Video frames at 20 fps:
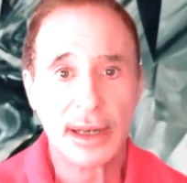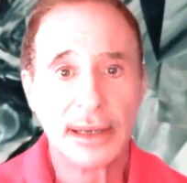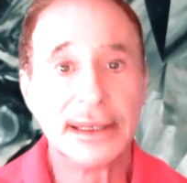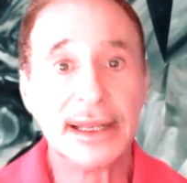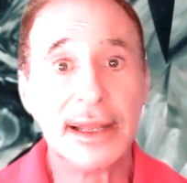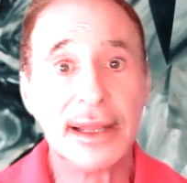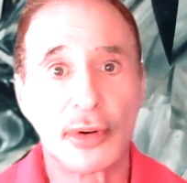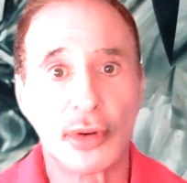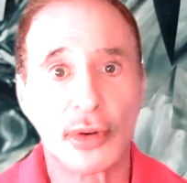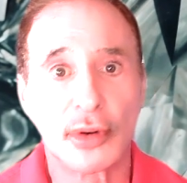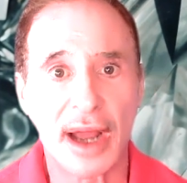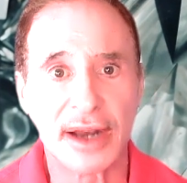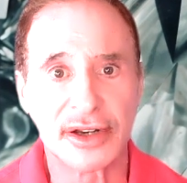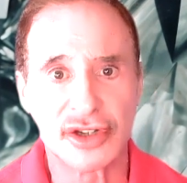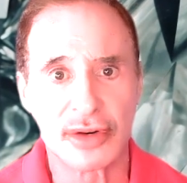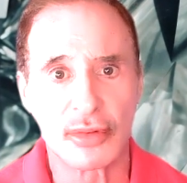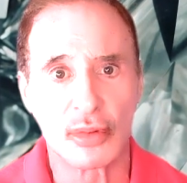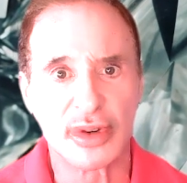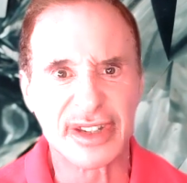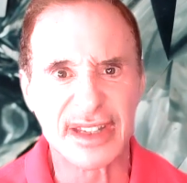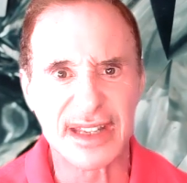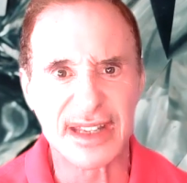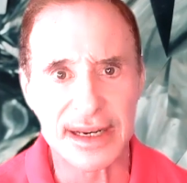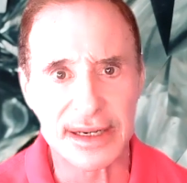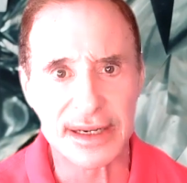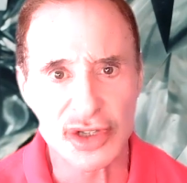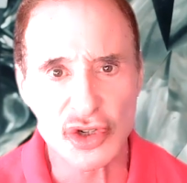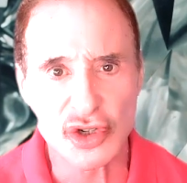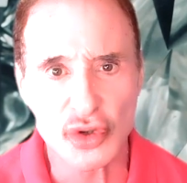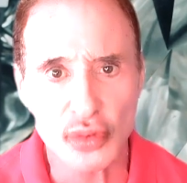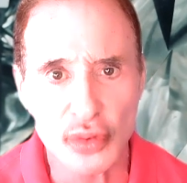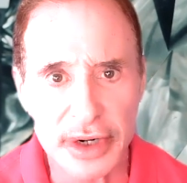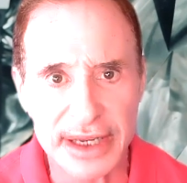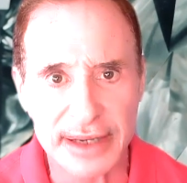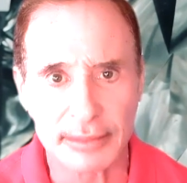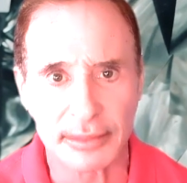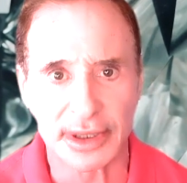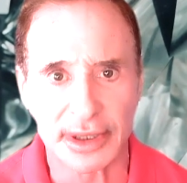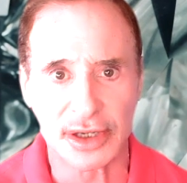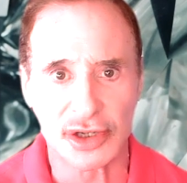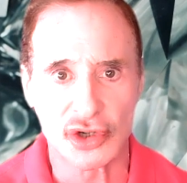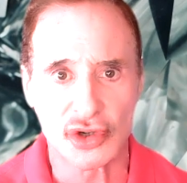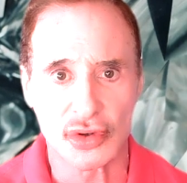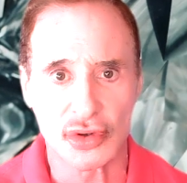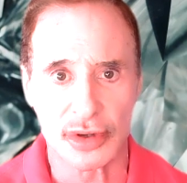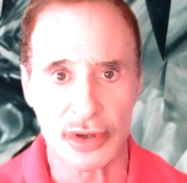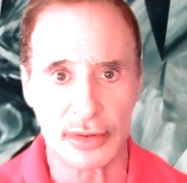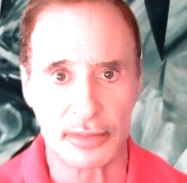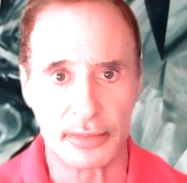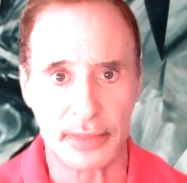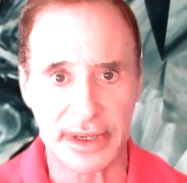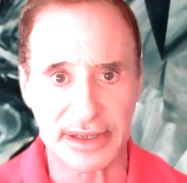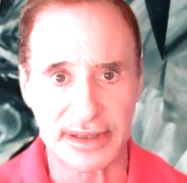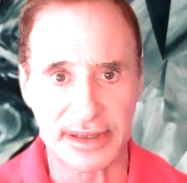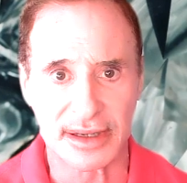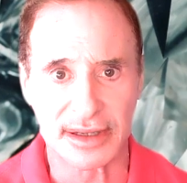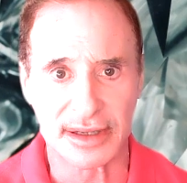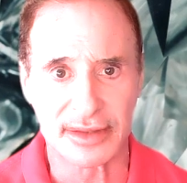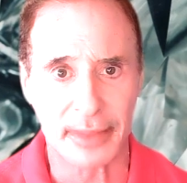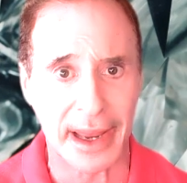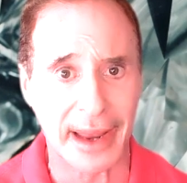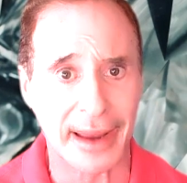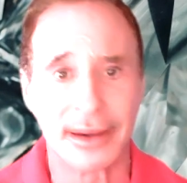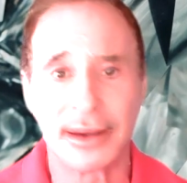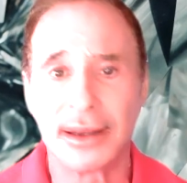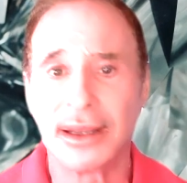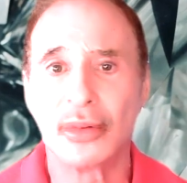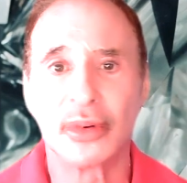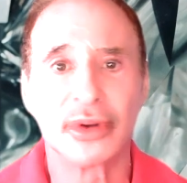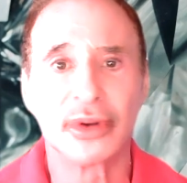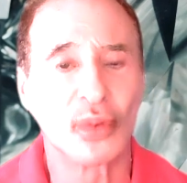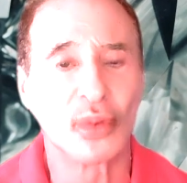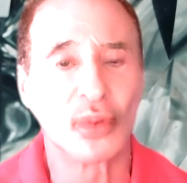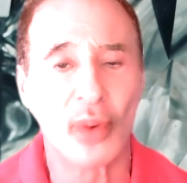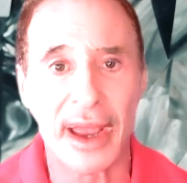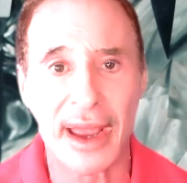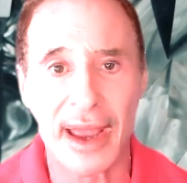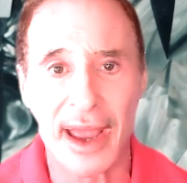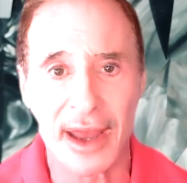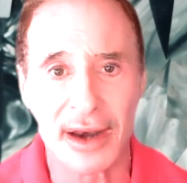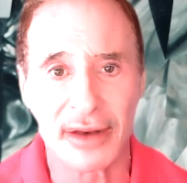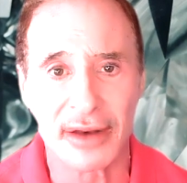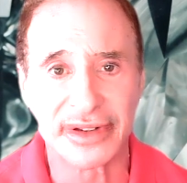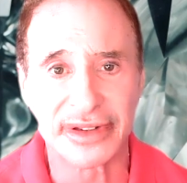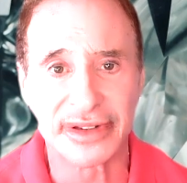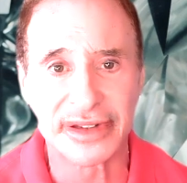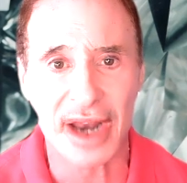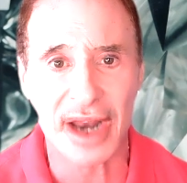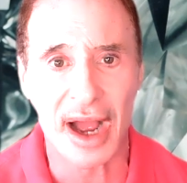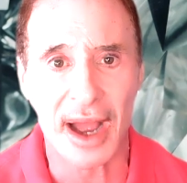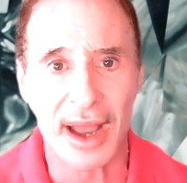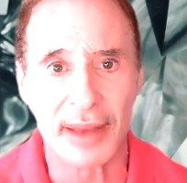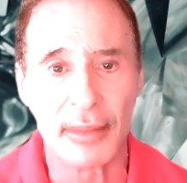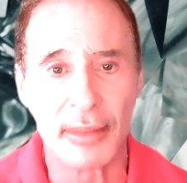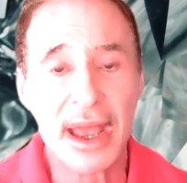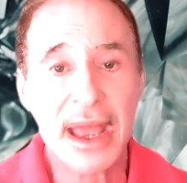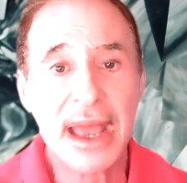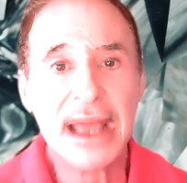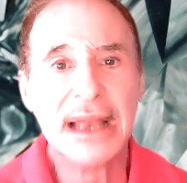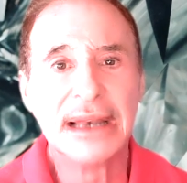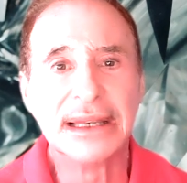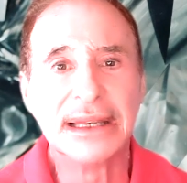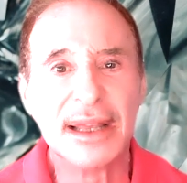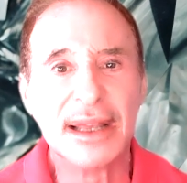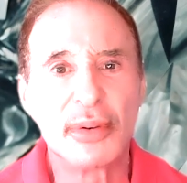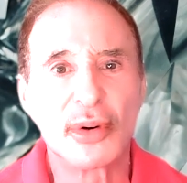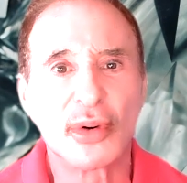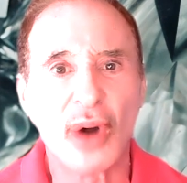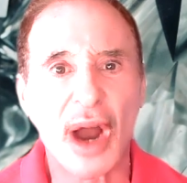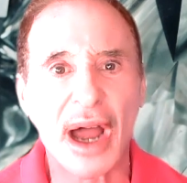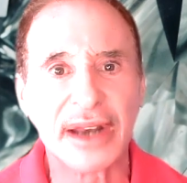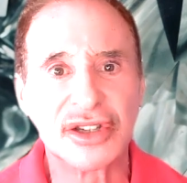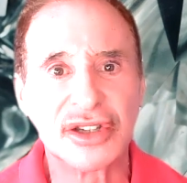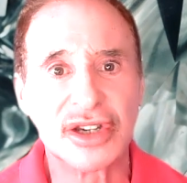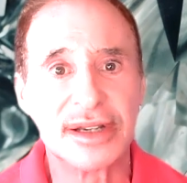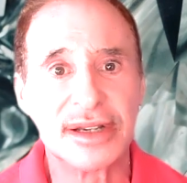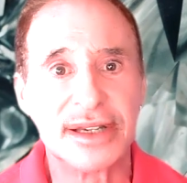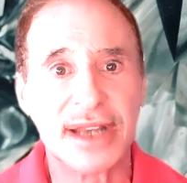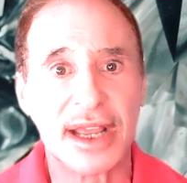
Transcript: Liberace was an extremely shrewd businessman. He was way ahead of his time. Liberace